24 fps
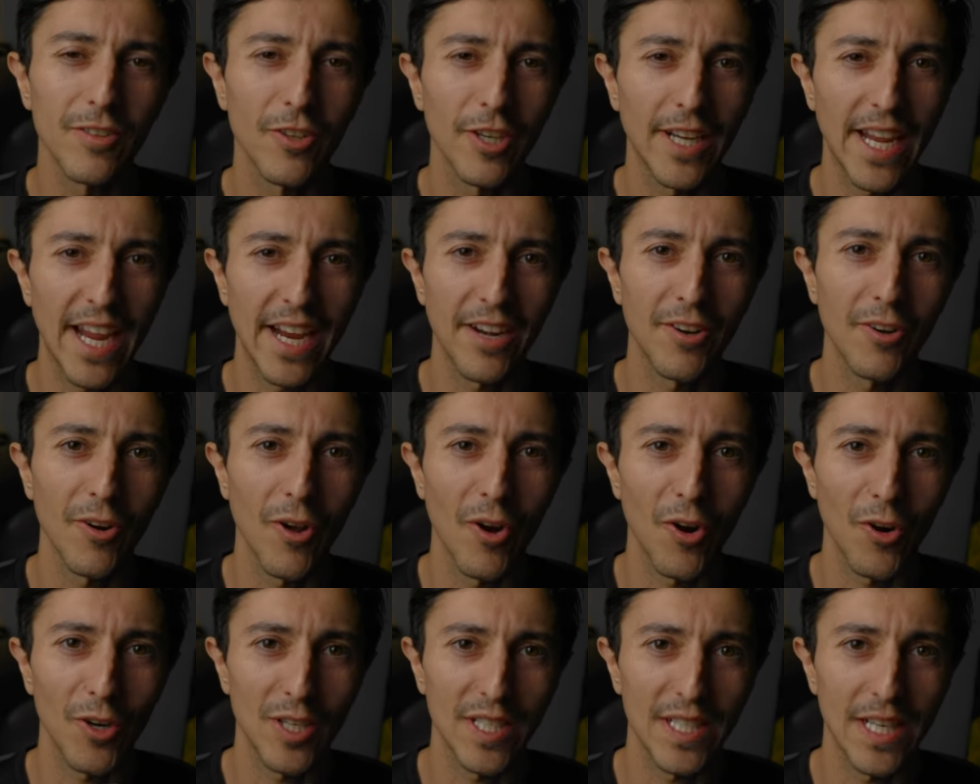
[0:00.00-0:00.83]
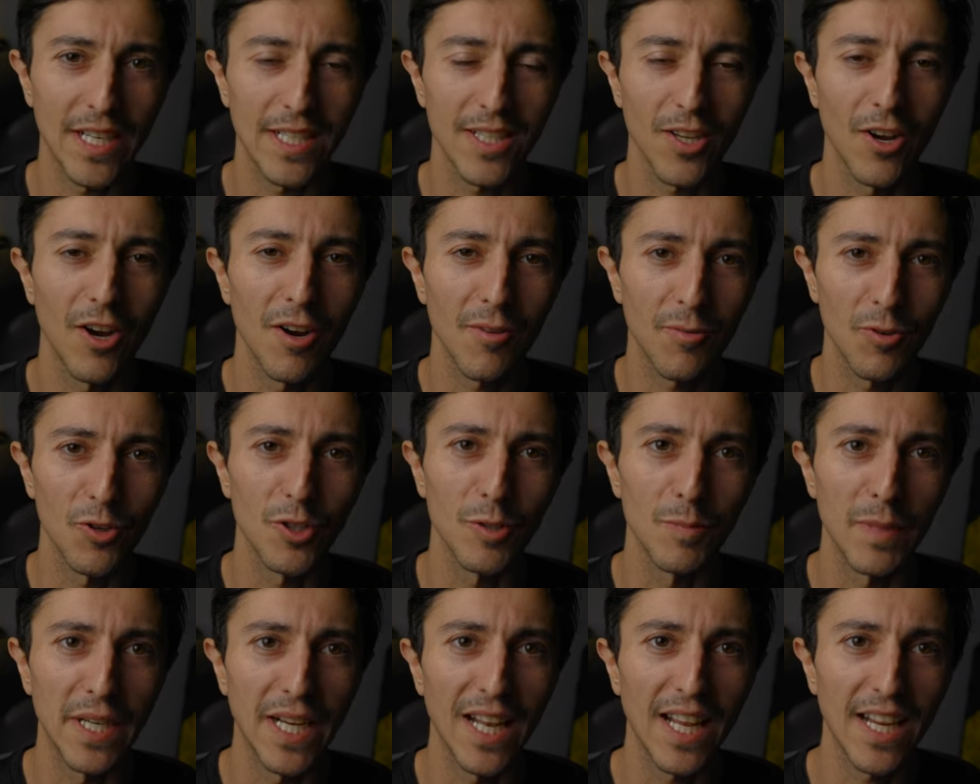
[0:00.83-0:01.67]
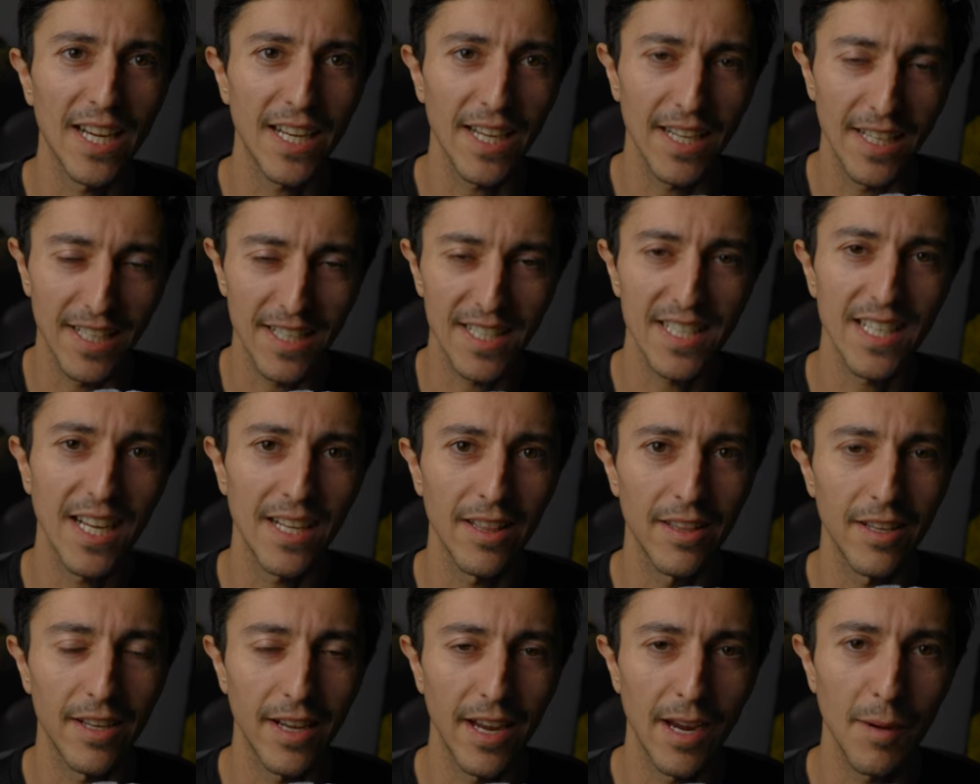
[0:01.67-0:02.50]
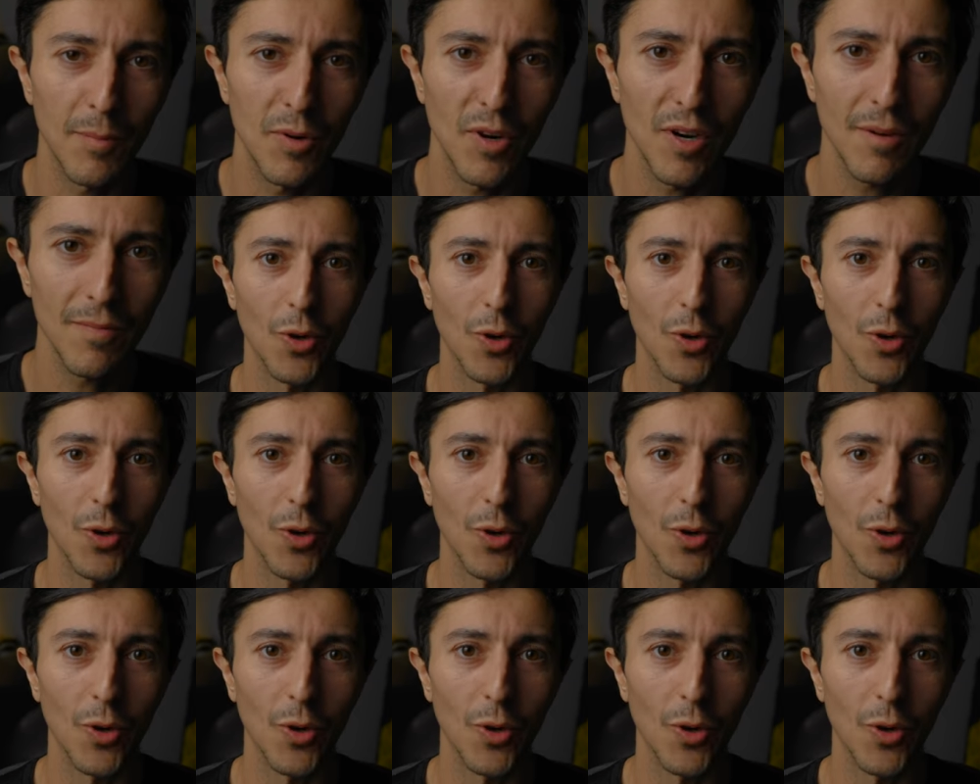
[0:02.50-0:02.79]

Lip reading: the Canon R6 offers me, like inside the camera.